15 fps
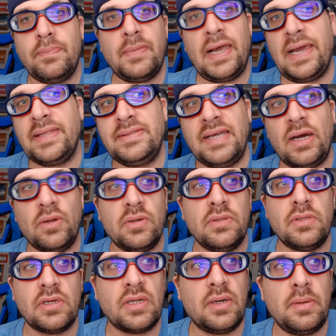I doubt it
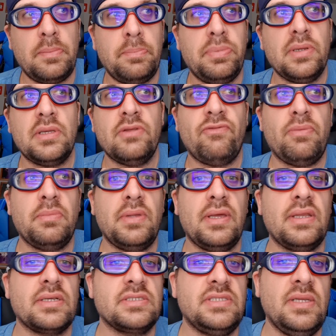they're gonna bring it from
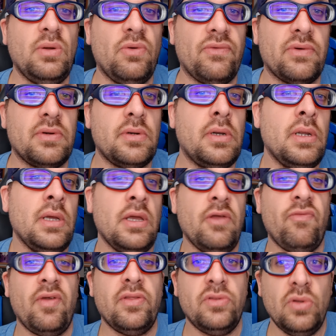NXT over. If
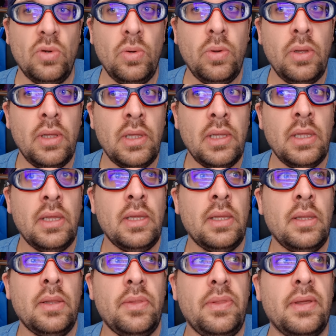they do,
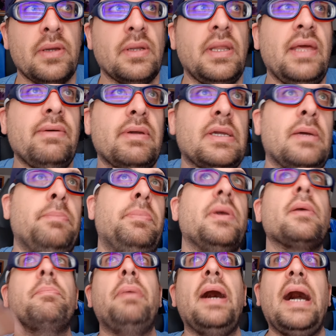they're gonna have like a
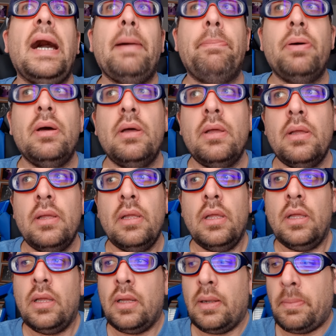big pop,
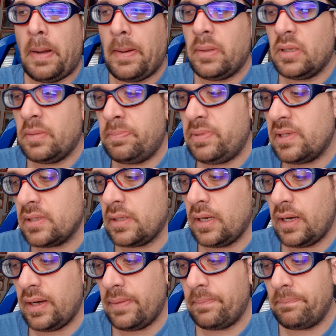probably a big
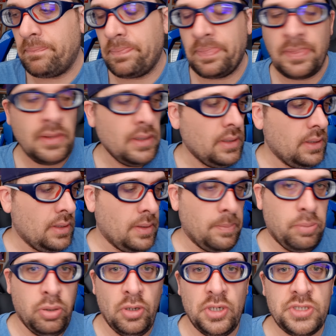
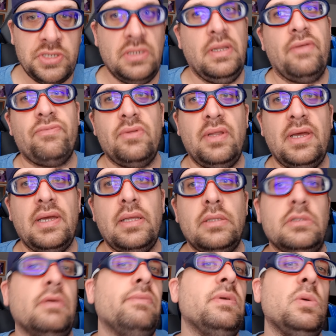push, and after that,
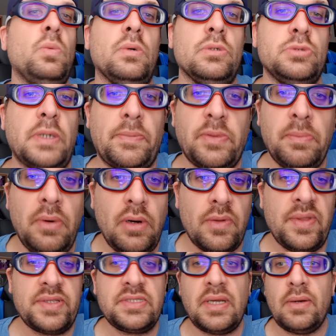WWE will drop the ball.
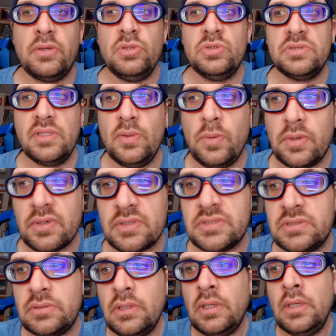That's how it usually
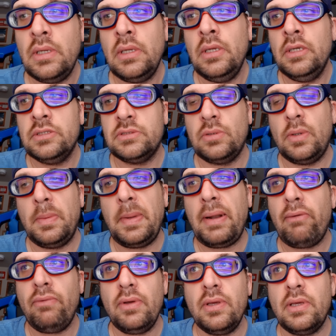works. So I'm
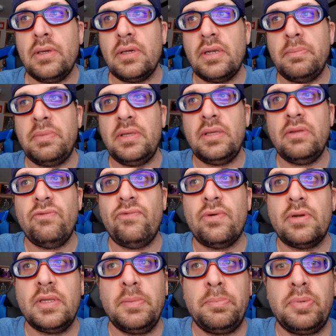not really going to be
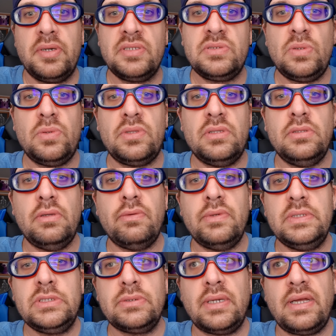very impressed with the
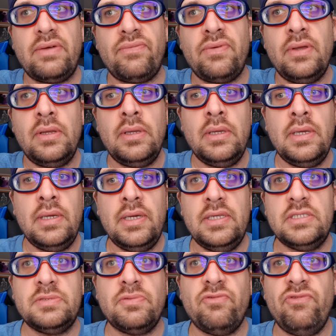WWE draft.
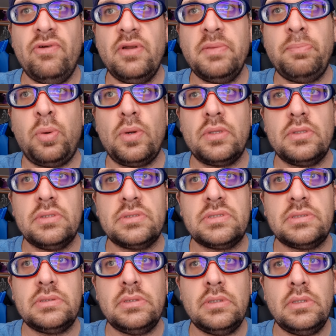It's very
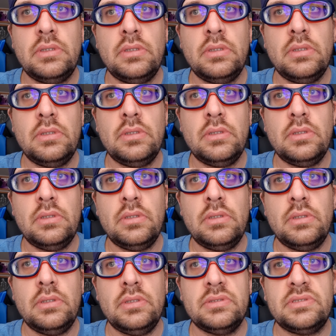pointless.
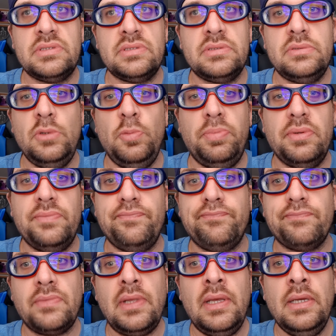It's stupid.
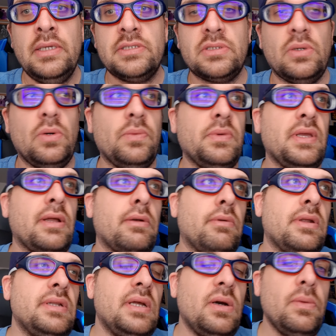So yeah,
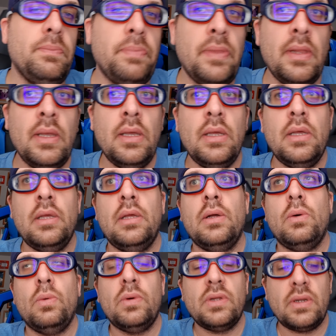right now,
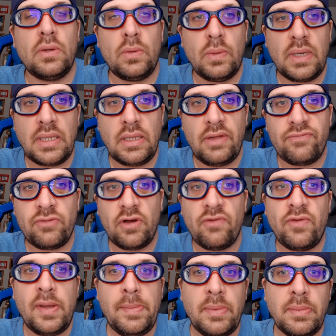where I left off,
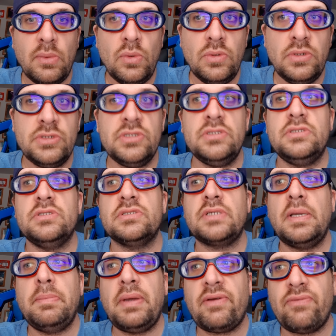Ember Moon, she just
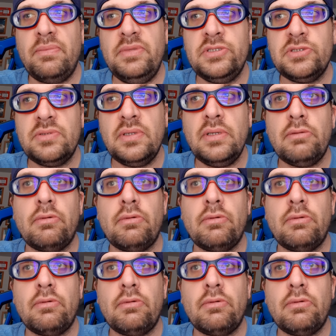came back from injury.